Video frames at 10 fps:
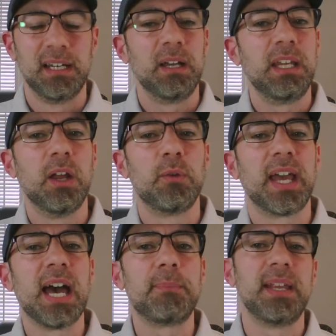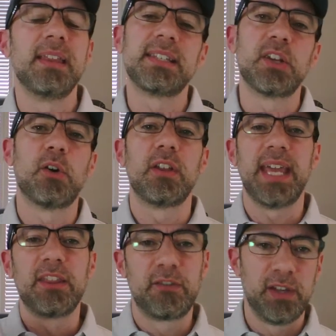The company. So on the
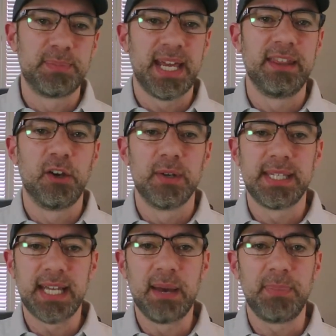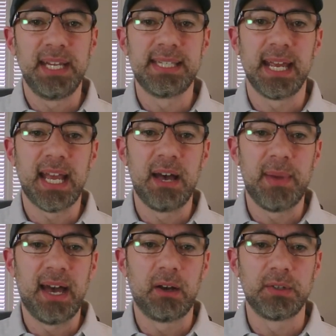other flip side though, is the companies that come
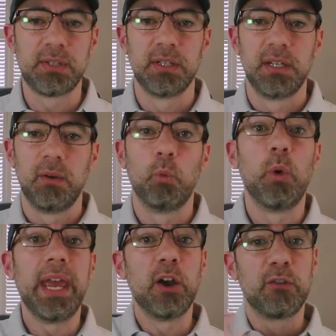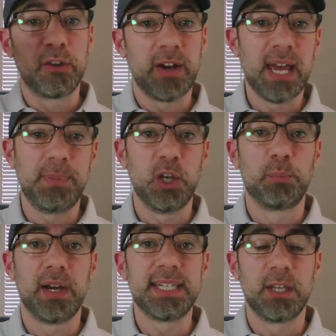out way over their IPO
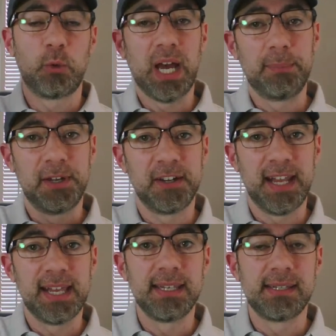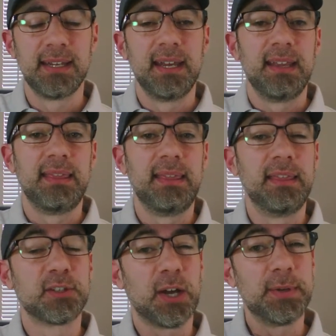price on quiet period ends.
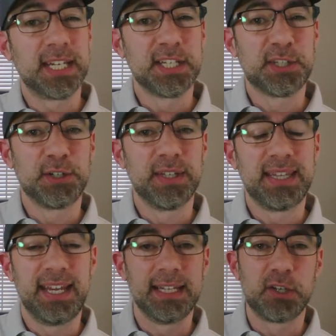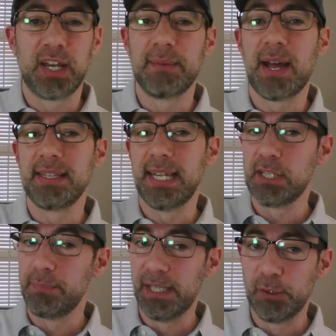There's always a concern that the analysts could come out and say it's
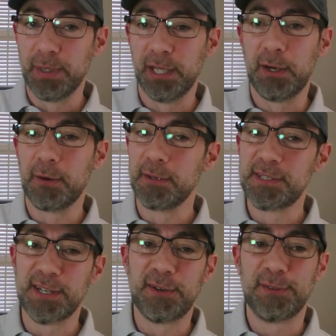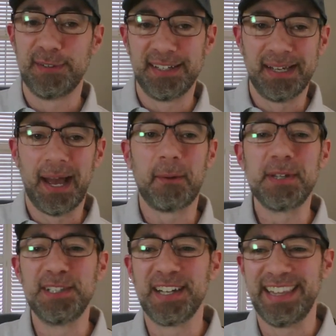going to be a little bit lower. So I always
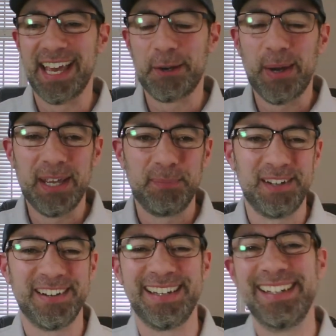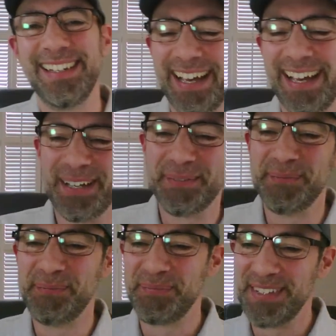look at that quiet period.
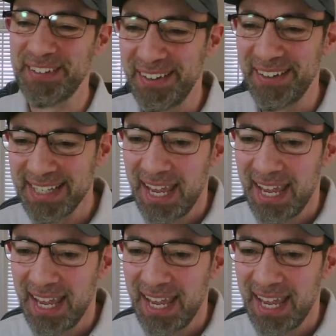So anyway,